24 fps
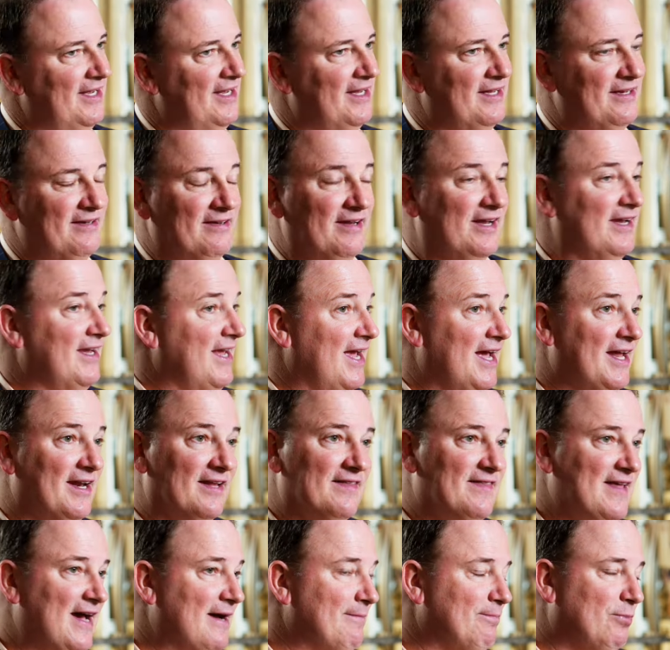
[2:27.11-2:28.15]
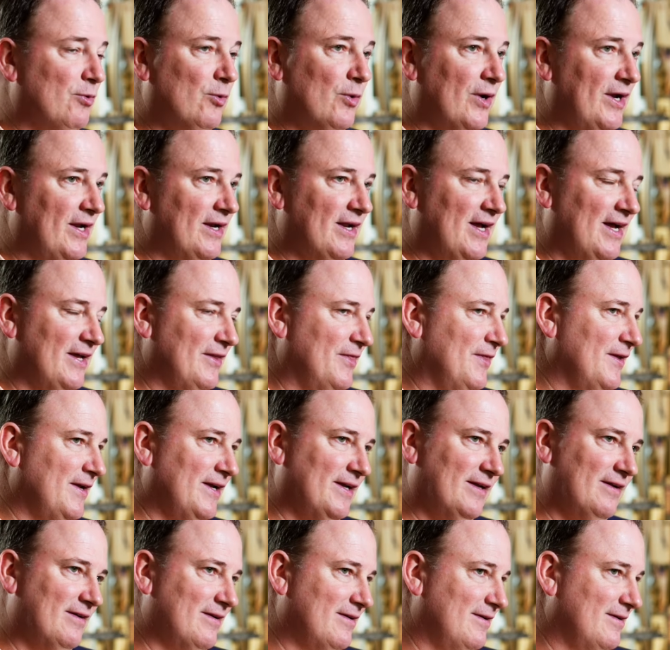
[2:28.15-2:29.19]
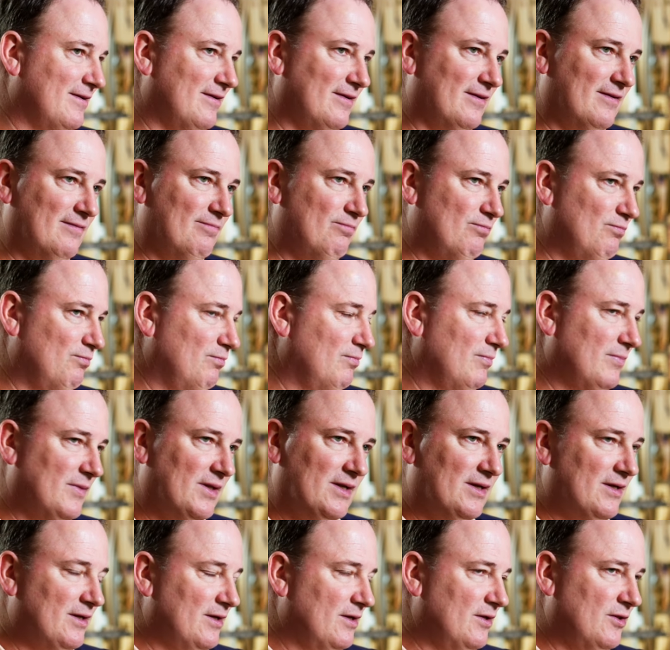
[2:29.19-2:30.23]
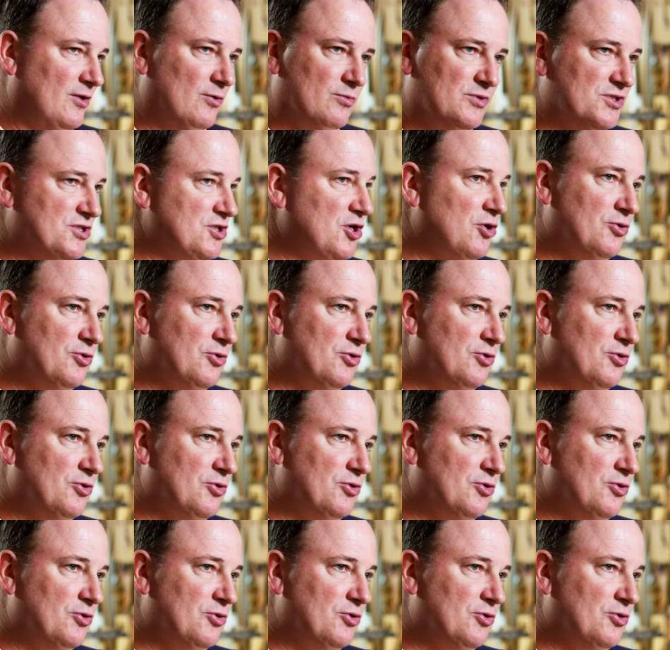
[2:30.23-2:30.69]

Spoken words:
And again, at that point, I think there was